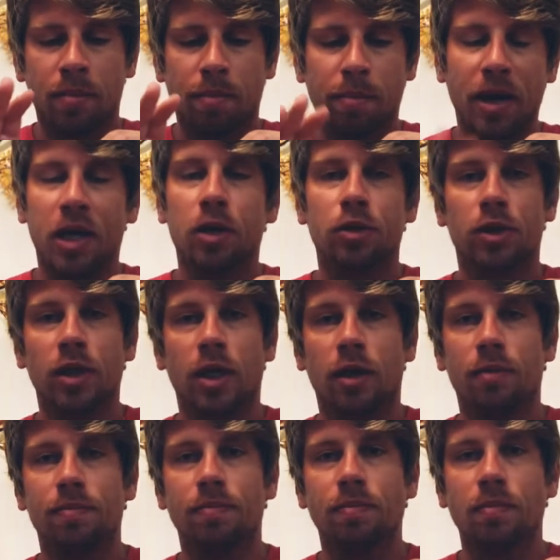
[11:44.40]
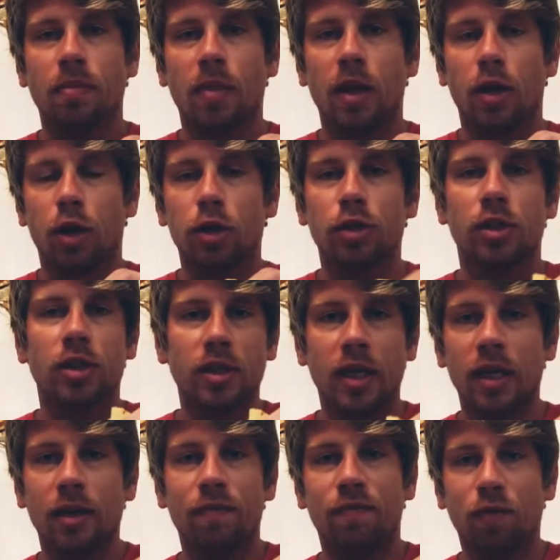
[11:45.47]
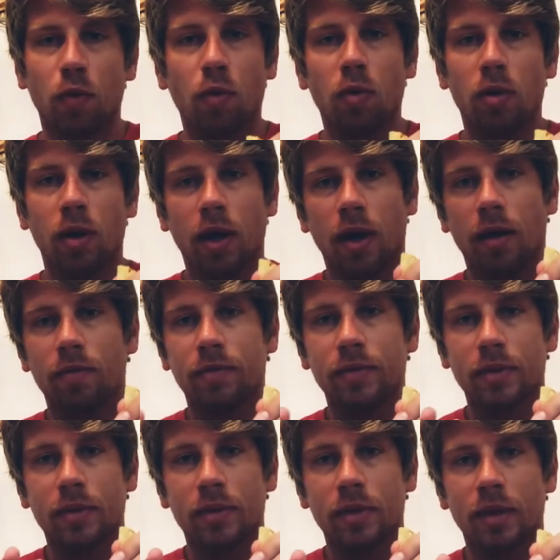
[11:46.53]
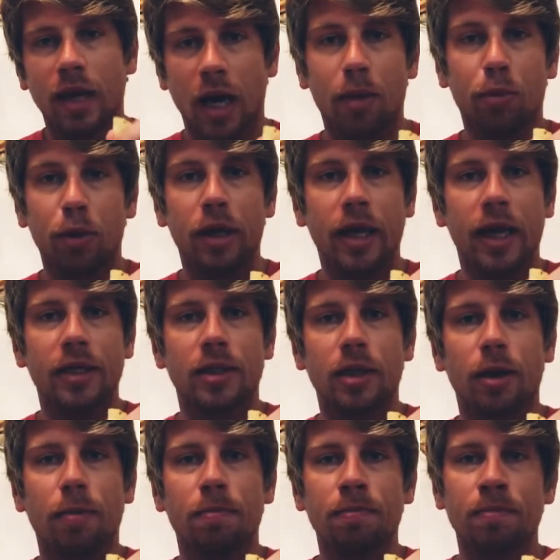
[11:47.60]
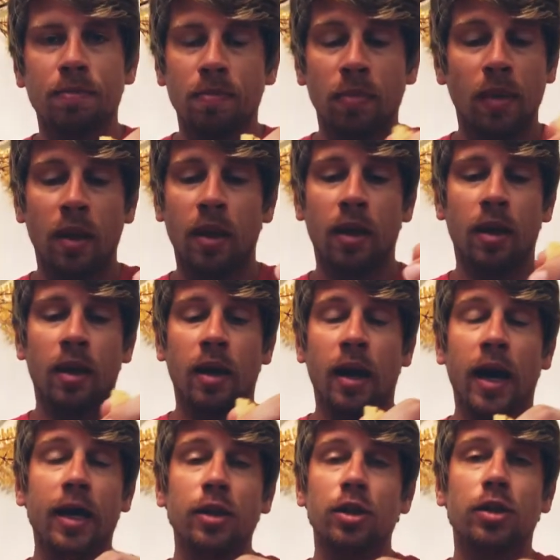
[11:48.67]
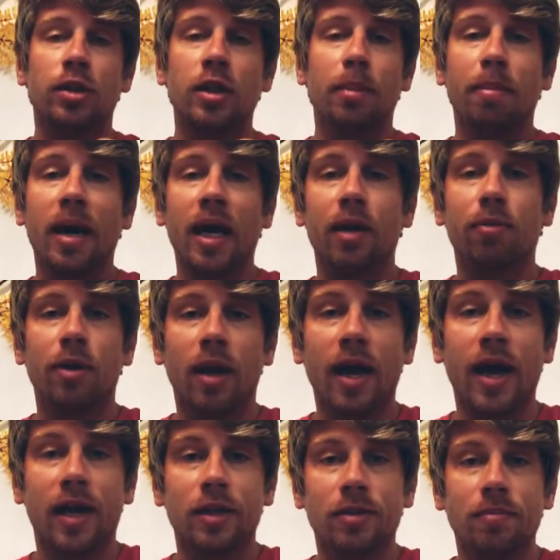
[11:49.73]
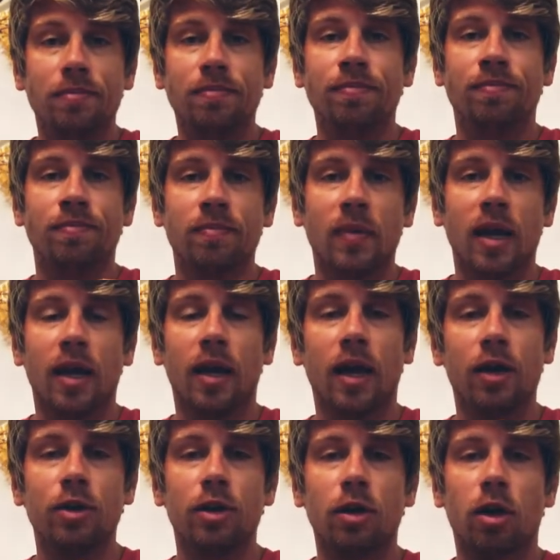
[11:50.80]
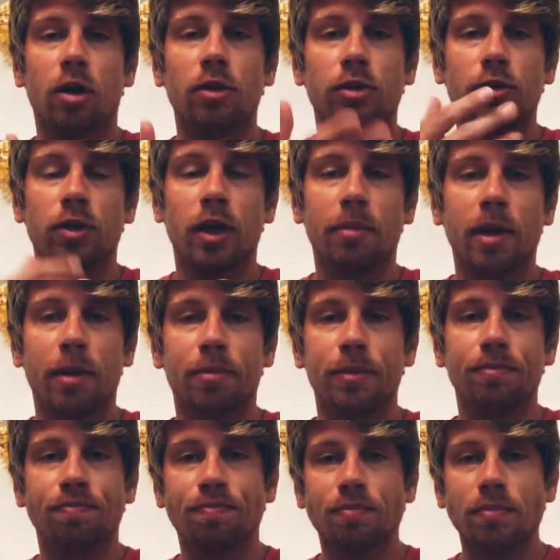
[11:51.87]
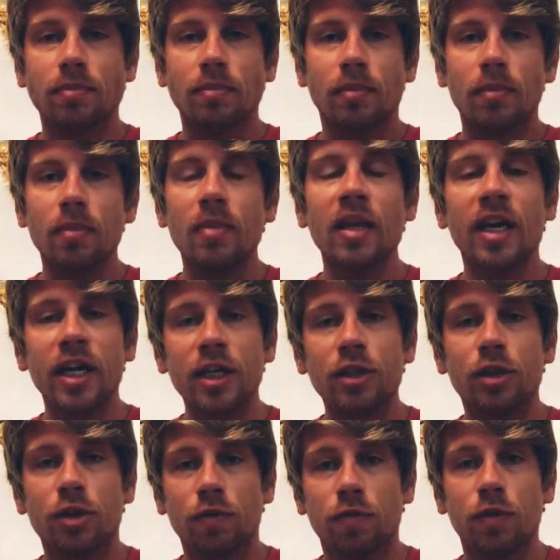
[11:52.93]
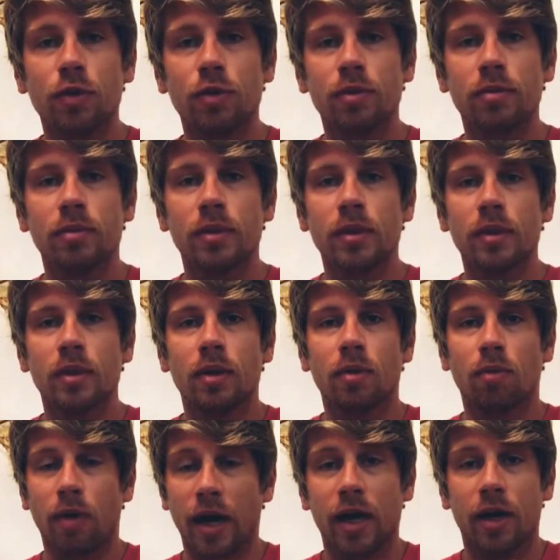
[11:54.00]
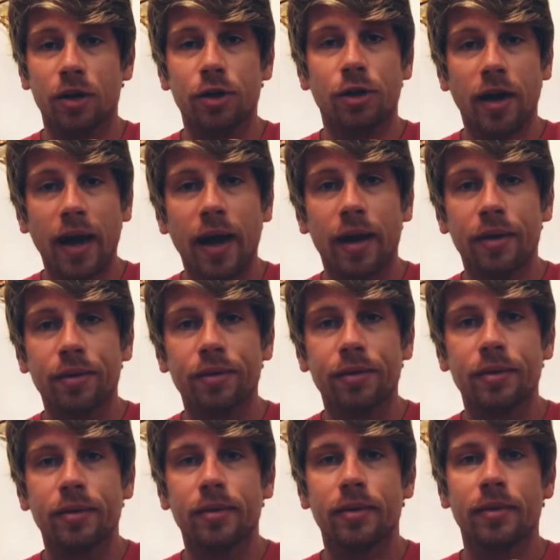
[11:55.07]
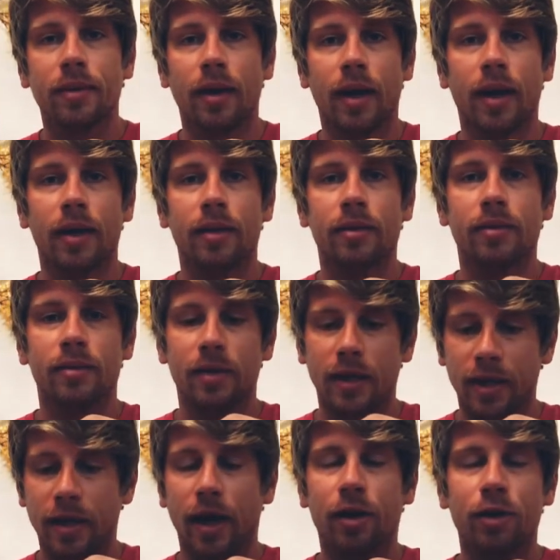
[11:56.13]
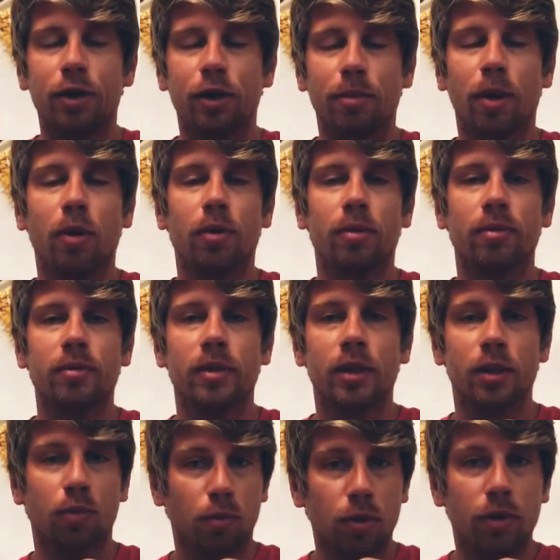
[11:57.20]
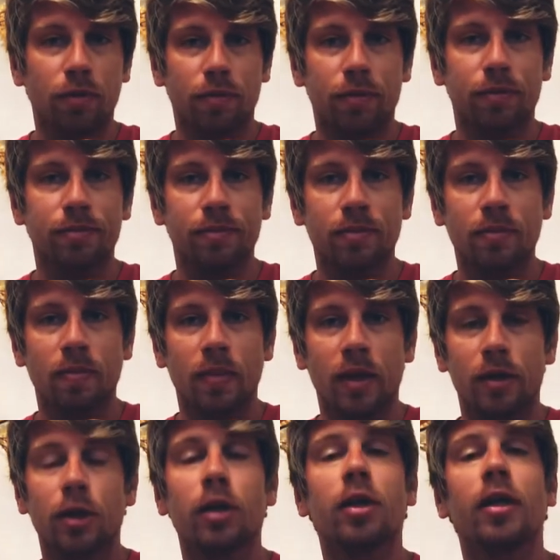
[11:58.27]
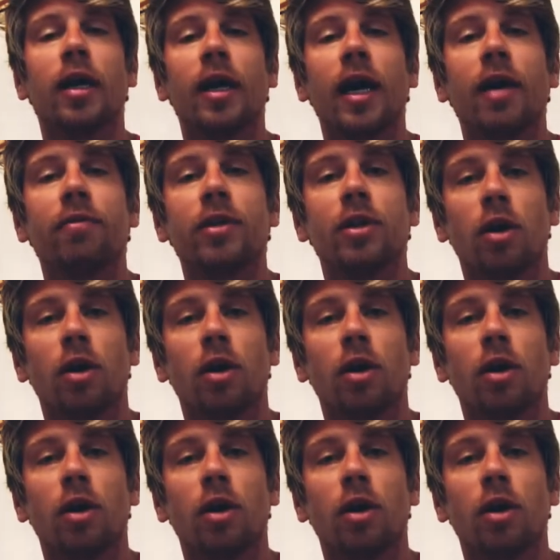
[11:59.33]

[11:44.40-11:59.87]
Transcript: Make yourself a good skillet full of Cowboy queso and just sit back and relax and allow your dogs to come up and eat your food right out of your hand and eat out of your bowl. It's wonderful. Nothing like having